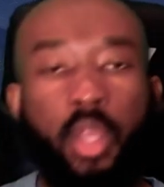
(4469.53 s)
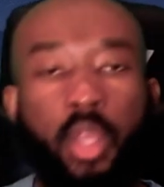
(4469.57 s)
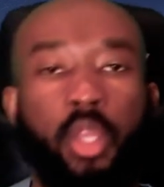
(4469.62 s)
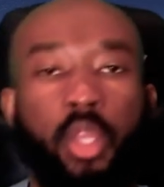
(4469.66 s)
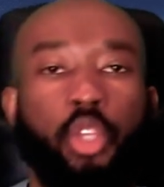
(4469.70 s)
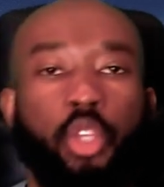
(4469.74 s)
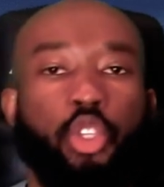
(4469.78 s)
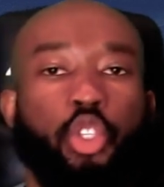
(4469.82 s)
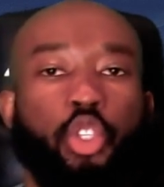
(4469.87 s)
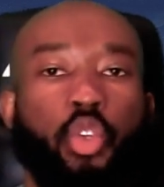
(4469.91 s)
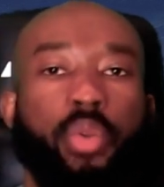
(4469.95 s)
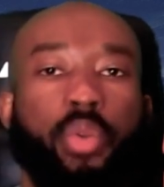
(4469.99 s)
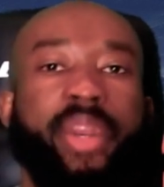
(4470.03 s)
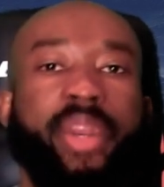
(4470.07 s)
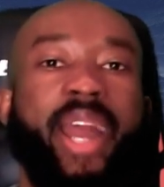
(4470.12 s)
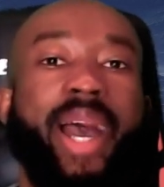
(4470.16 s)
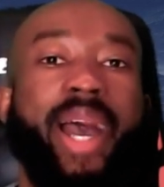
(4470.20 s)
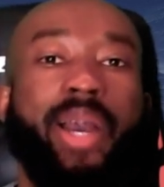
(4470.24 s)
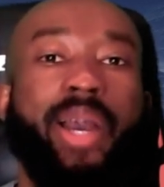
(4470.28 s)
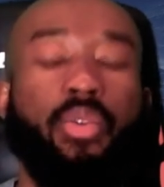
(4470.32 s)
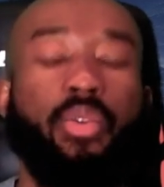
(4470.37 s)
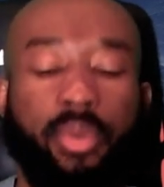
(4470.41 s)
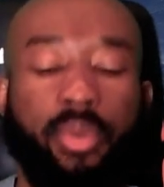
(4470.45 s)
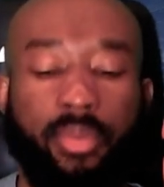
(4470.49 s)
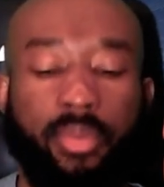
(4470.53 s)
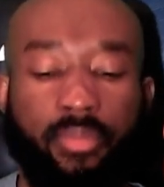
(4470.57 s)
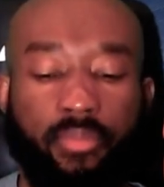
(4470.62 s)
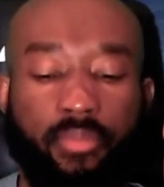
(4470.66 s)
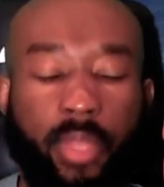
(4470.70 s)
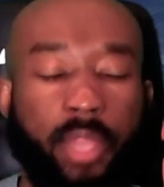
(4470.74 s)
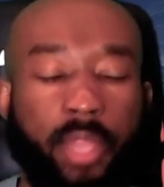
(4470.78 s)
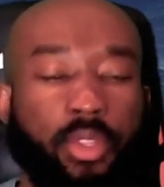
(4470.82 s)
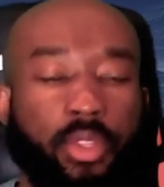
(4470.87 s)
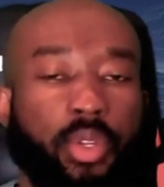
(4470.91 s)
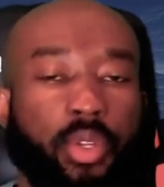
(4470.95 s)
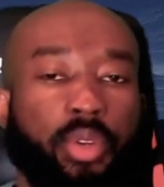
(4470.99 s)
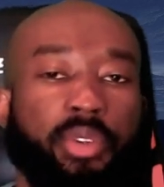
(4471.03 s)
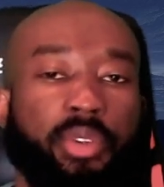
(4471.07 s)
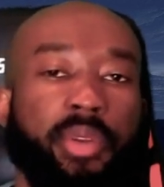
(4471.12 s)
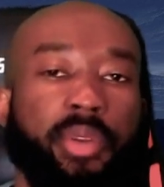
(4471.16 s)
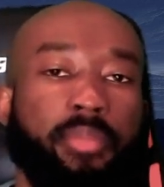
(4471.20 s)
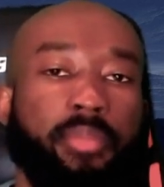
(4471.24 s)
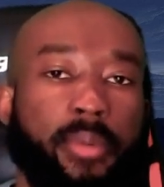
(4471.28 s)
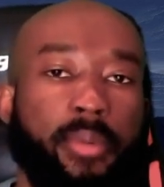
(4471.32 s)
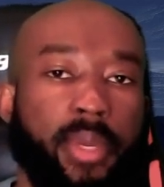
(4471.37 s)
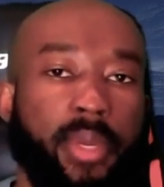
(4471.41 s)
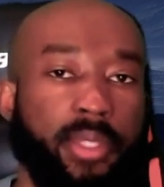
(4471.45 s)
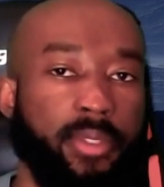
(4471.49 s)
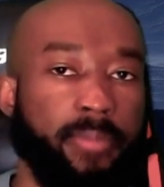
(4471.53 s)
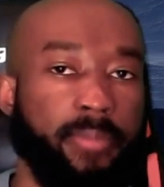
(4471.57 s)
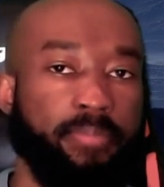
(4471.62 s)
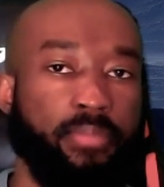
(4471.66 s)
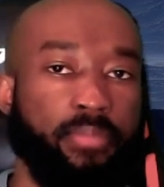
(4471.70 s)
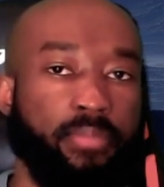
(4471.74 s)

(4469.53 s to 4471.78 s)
So now, at the current moment,